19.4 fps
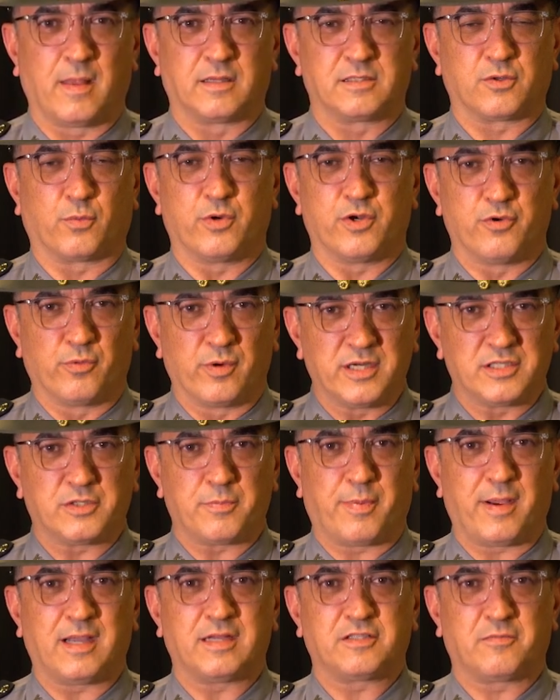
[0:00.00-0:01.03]
So when you reach
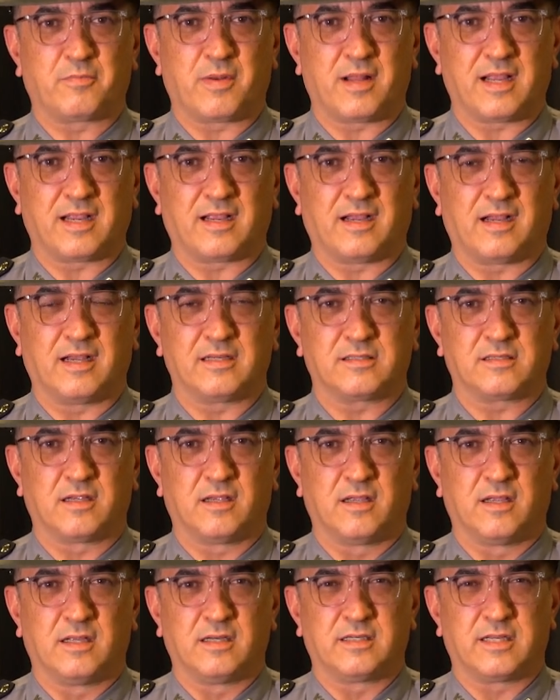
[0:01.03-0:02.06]
a patch of black ice,
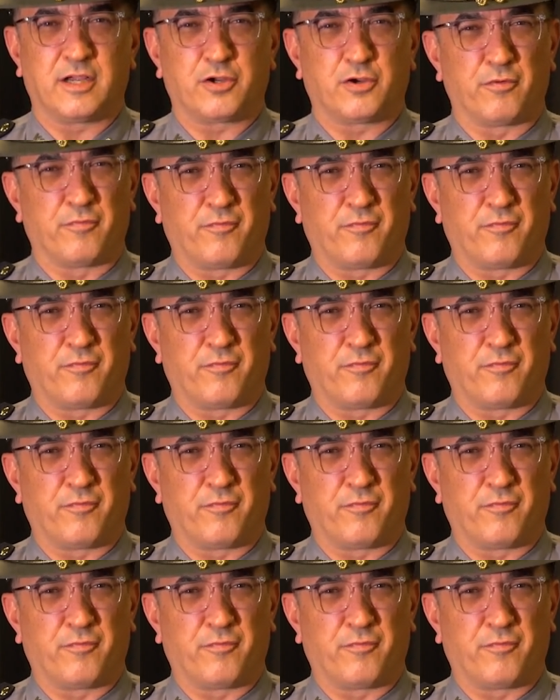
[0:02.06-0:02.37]
take